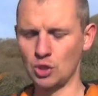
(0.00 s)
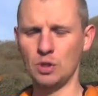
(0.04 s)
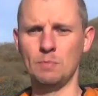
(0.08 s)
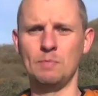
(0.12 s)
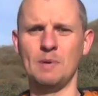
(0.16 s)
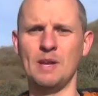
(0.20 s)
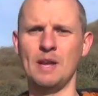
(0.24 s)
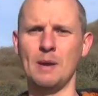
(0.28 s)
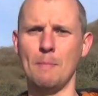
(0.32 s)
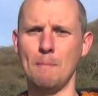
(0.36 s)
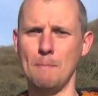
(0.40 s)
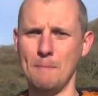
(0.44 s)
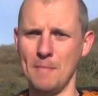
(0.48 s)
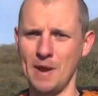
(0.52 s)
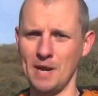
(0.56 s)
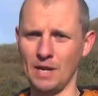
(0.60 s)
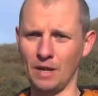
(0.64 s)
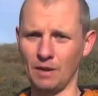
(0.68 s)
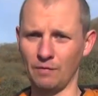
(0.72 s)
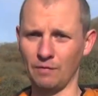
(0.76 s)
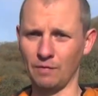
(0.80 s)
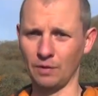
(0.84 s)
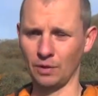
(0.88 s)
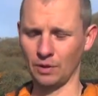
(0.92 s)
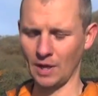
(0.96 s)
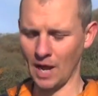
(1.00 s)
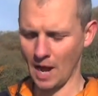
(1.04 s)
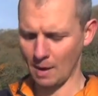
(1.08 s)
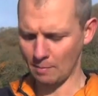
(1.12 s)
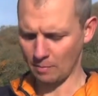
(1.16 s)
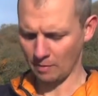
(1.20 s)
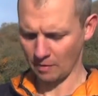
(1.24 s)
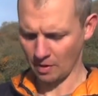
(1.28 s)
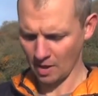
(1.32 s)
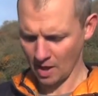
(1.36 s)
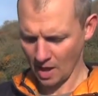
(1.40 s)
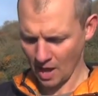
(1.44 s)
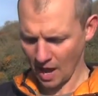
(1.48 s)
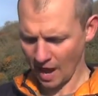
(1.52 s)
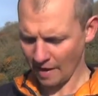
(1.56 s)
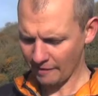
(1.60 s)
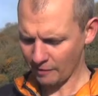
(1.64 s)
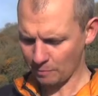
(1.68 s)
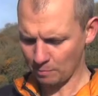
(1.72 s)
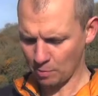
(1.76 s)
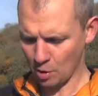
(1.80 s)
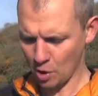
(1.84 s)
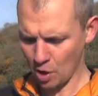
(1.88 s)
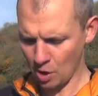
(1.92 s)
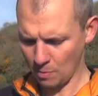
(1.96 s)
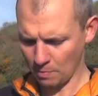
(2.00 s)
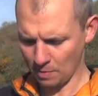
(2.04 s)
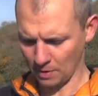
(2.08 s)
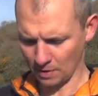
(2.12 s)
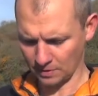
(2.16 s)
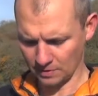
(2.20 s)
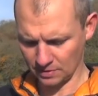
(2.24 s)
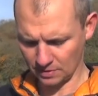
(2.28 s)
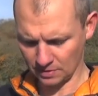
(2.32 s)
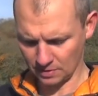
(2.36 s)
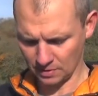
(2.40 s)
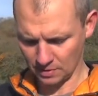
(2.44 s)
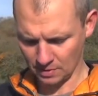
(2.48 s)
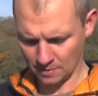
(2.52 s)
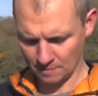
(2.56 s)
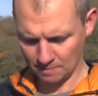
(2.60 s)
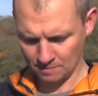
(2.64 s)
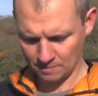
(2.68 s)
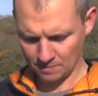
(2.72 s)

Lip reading: to be meaningful, have a purpose.